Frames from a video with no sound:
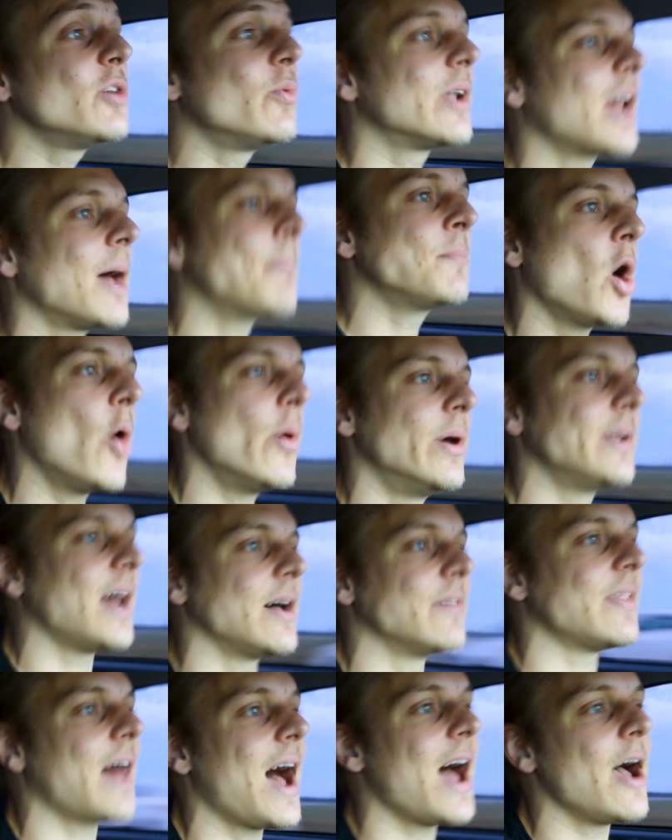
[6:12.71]
when I'm going
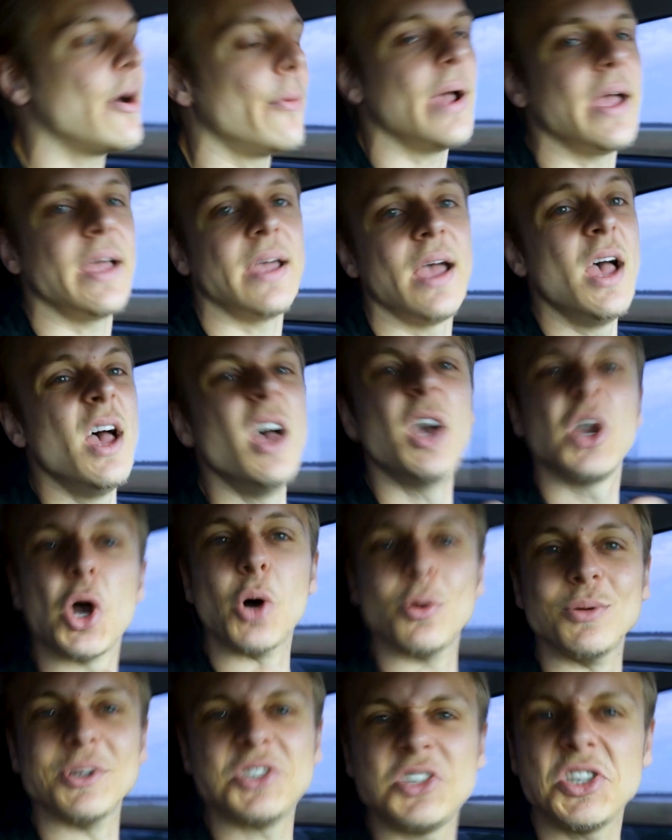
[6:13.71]
down the highway,
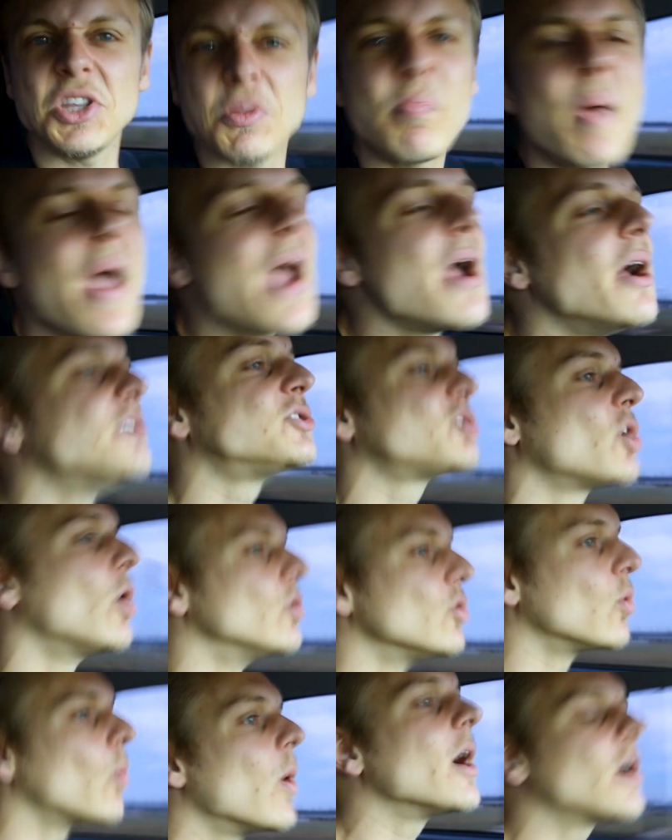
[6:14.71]
going to see the parents,
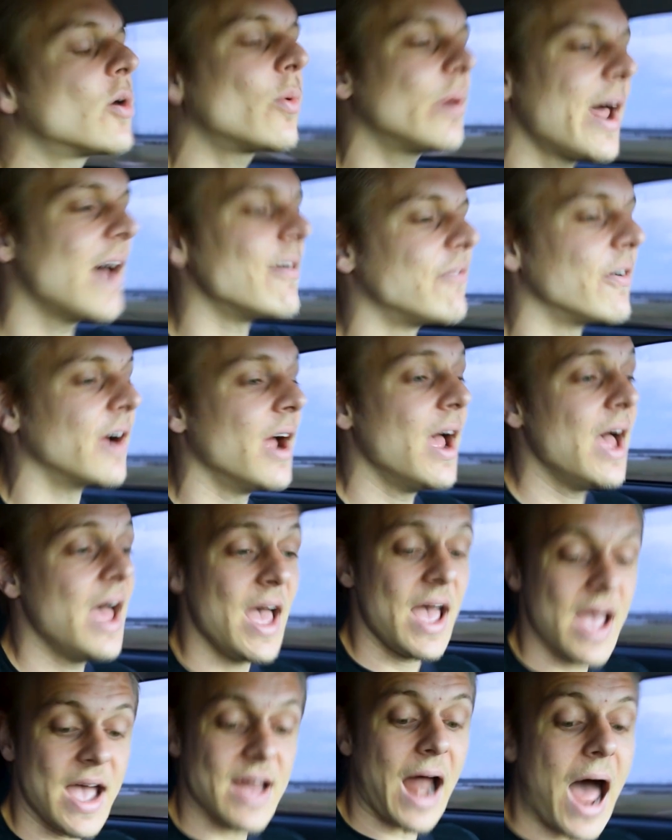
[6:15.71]
going to work, whatever,
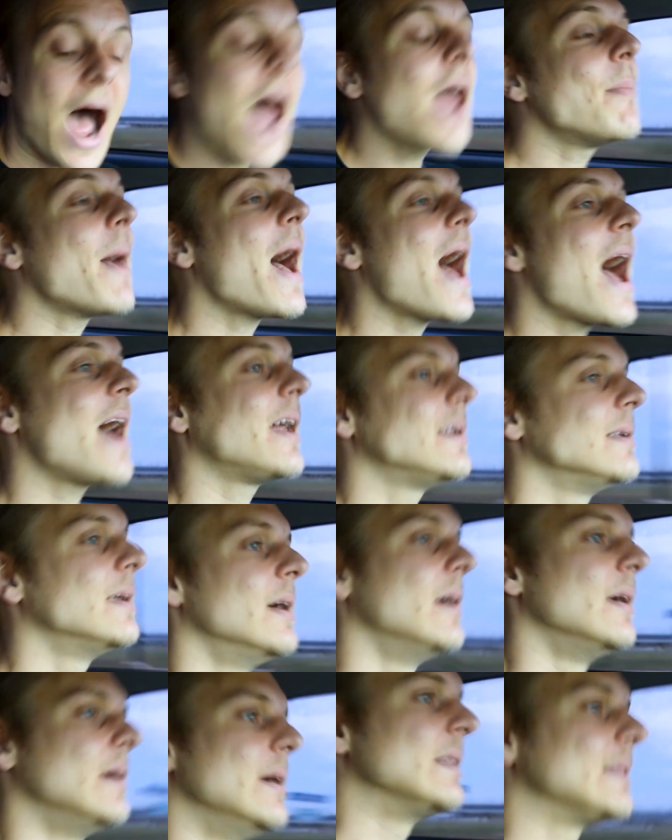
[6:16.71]
and I'm at,
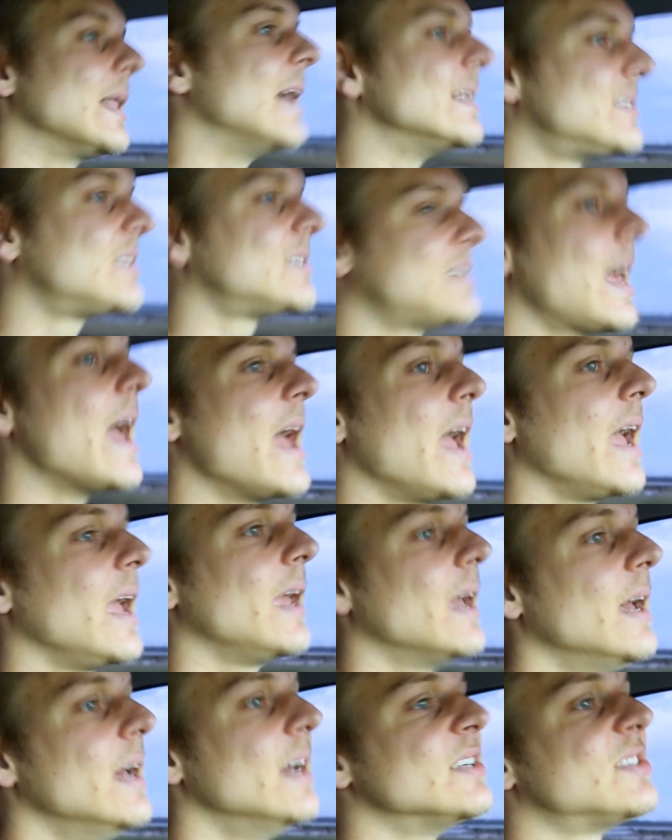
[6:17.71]
let's say,
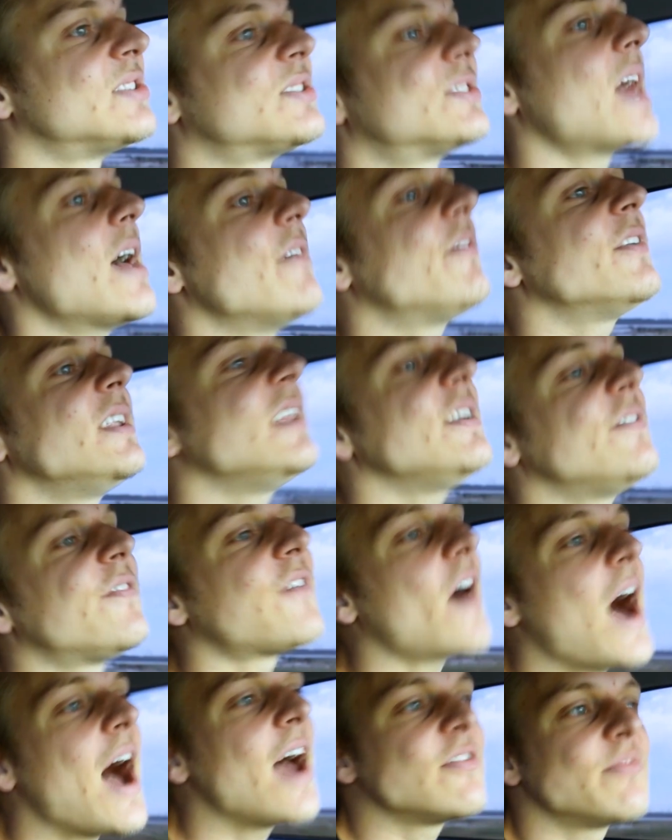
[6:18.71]

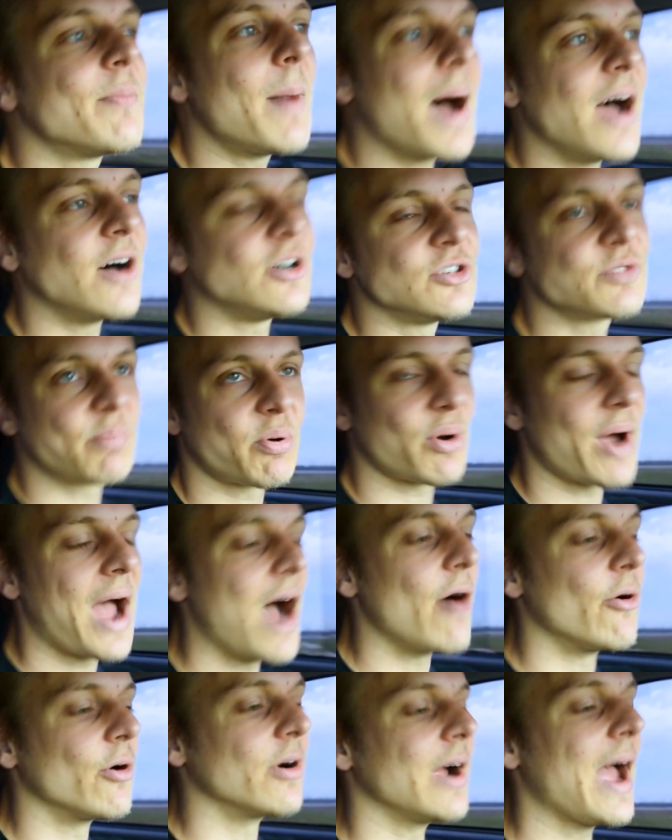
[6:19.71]
75 miles per
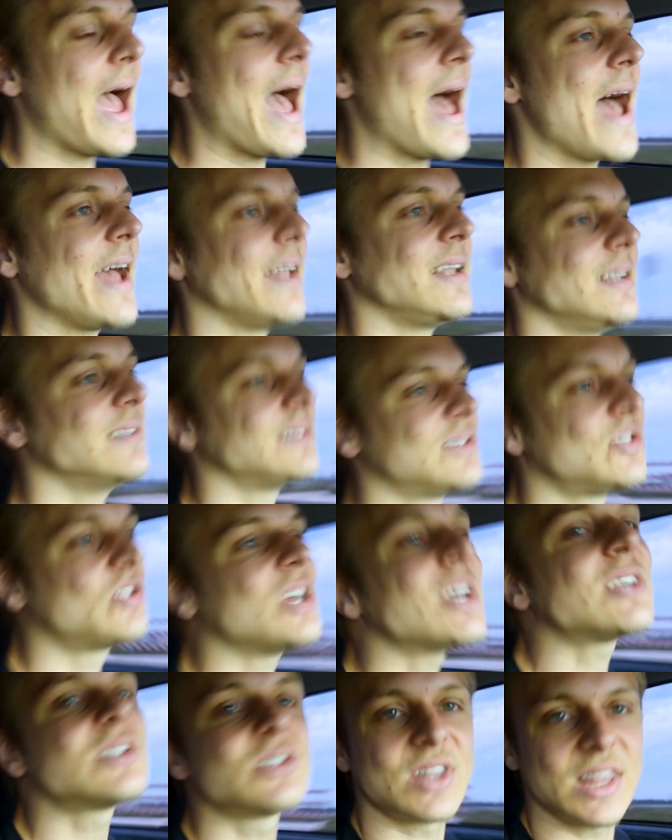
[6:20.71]
hour at
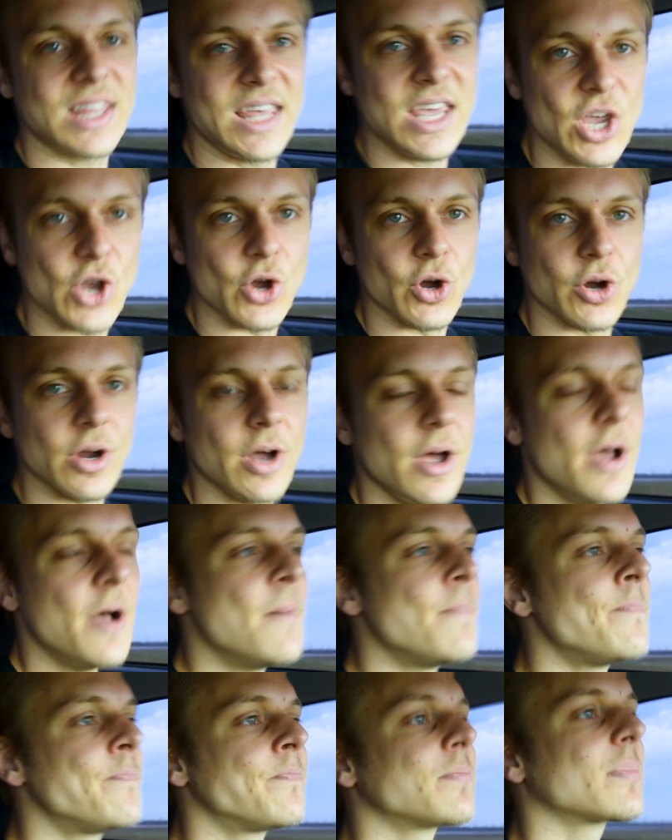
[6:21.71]
6th gear,
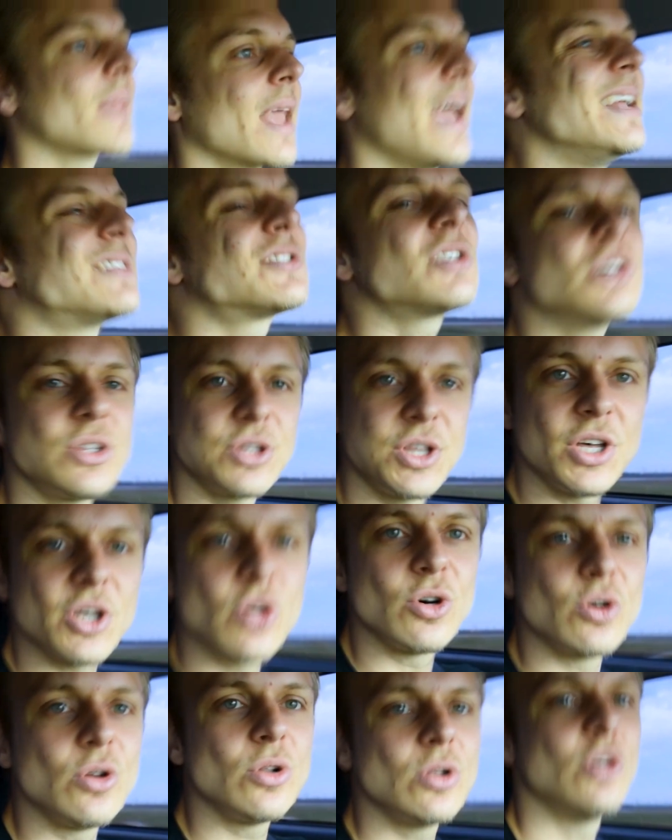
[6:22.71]
it's a
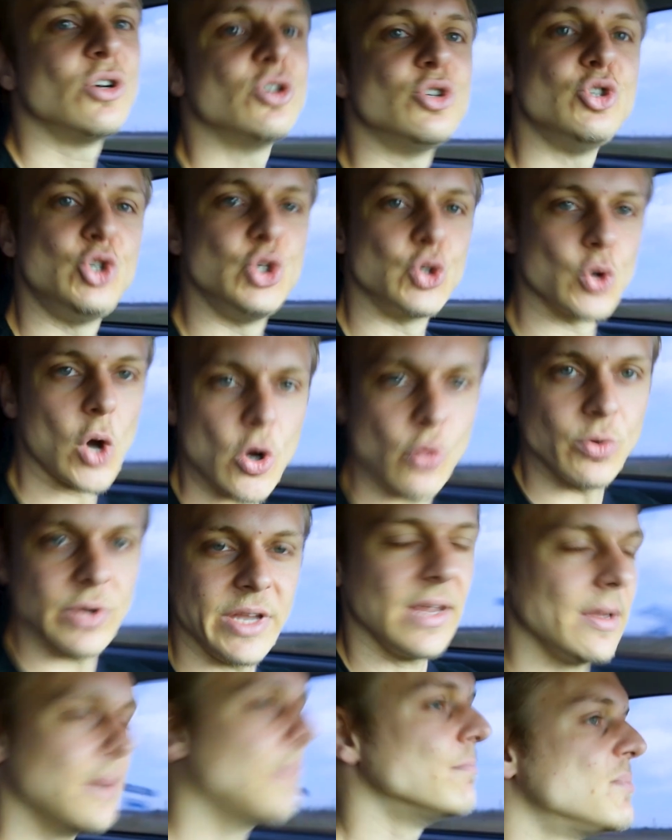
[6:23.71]
little
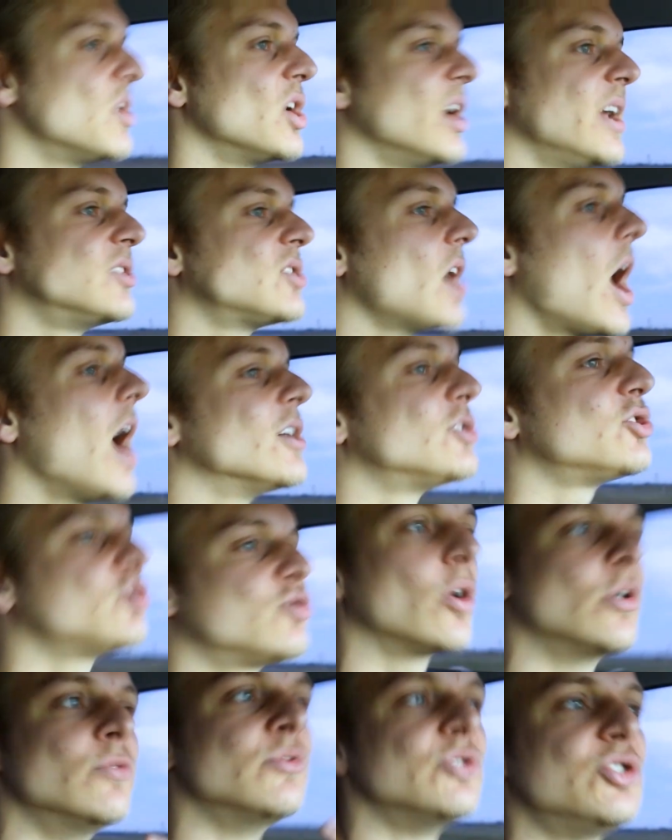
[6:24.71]
drony. The exhaust
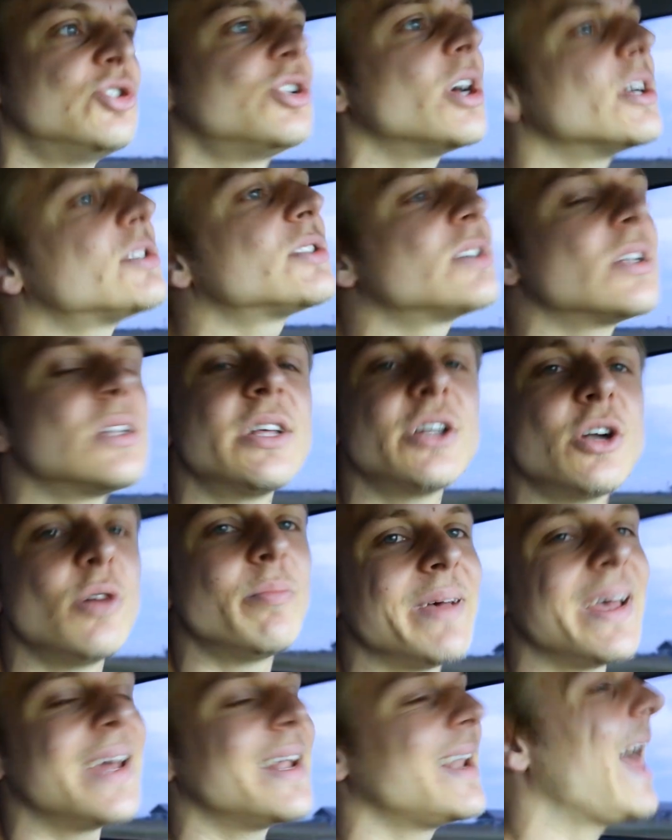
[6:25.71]
drones just a little
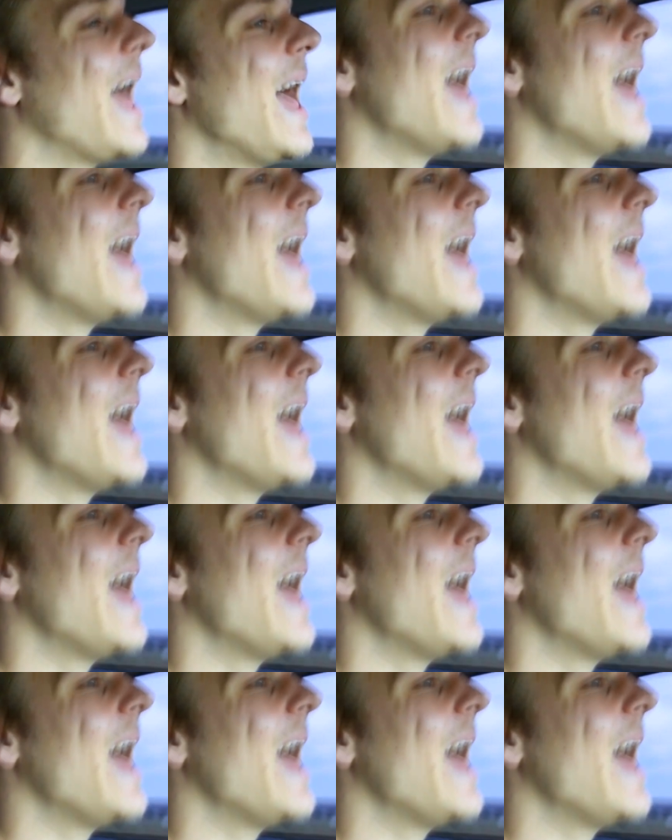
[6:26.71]
bit,